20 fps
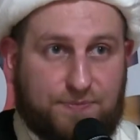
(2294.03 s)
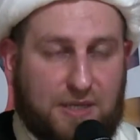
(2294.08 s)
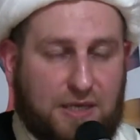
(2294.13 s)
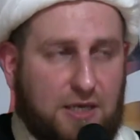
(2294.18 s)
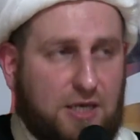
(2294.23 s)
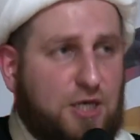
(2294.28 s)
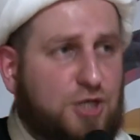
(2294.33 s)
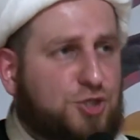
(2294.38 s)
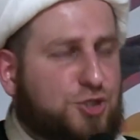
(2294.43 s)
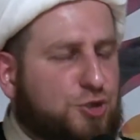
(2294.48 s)

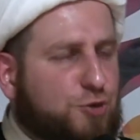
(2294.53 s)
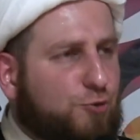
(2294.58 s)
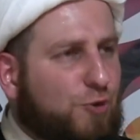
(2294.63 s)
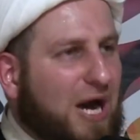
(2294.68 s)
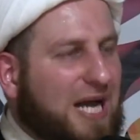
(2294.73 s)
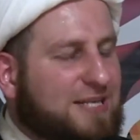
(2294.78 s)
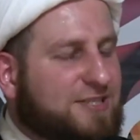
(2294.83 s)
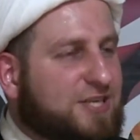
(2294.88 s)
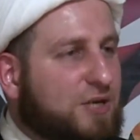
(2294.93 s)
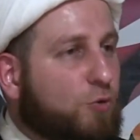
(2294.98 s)
she
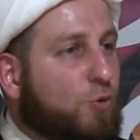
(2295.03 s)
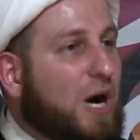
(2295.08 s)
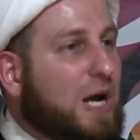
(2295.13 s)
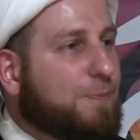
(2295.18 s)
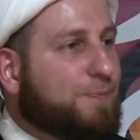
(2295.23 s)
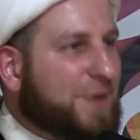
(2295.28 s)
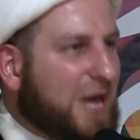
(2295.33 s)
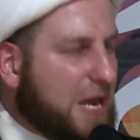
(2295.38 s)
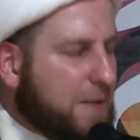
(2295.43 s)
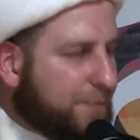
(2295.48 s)
writes in one
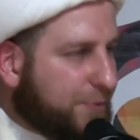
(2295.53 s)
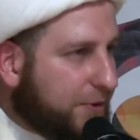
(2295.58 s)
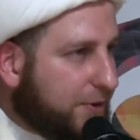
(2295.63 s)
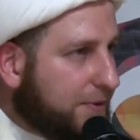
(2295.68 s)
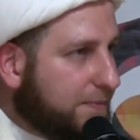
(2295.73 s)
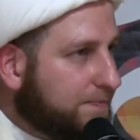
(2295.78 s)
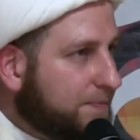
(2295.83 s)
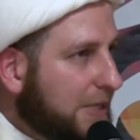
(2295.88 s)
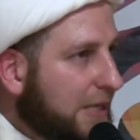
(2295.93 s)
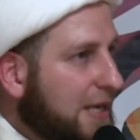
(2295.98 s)
paper
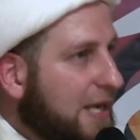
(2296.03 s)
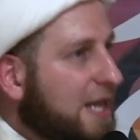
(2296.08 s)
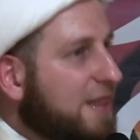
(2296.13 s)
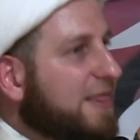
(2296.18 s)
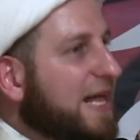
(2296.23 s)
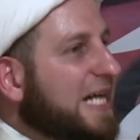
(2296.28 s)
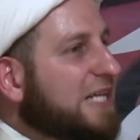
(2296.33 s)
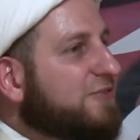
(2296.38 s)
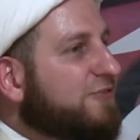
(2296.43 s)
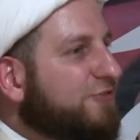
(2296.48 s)

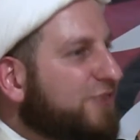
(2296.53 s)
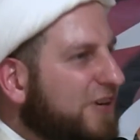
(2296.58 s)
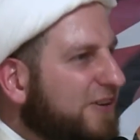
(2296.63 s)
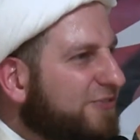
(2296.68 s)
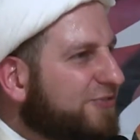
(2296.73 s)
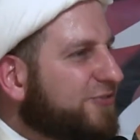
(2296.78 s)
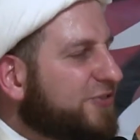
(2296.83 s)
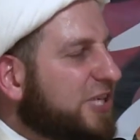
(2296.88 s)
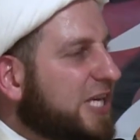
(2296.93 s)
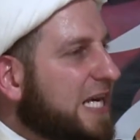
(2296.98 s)
that
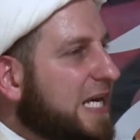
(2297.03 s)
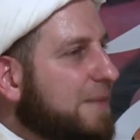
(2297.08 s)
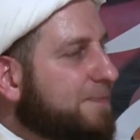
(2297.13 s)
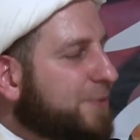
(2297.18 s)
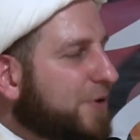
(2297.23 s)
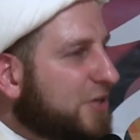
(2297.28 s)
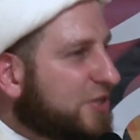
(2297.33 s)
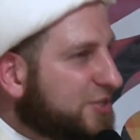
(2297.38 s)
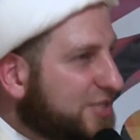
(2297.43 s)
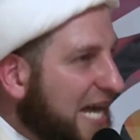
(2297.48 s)

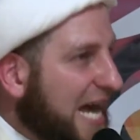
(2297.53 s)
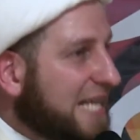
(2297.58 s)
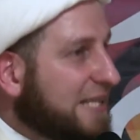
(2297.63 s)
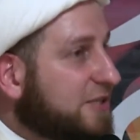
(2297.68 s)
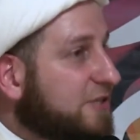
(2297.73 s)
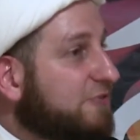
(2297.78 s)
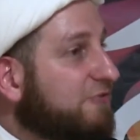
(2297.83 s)
50%